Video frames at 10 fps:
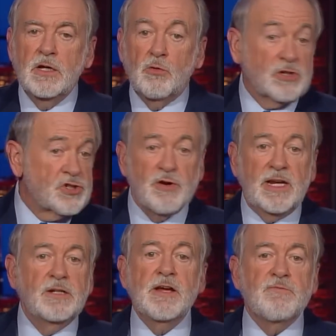was
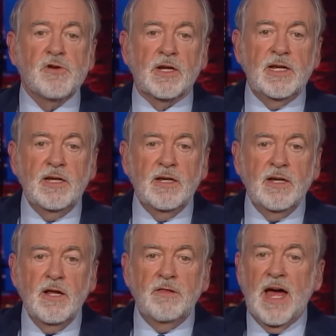treated differently
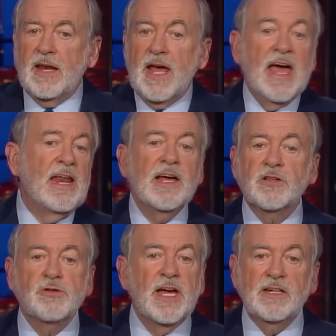than any
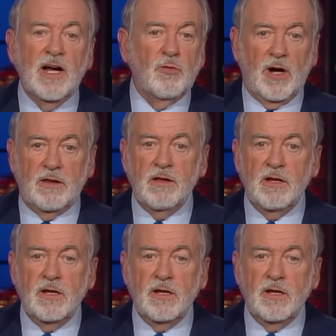other they dealt with,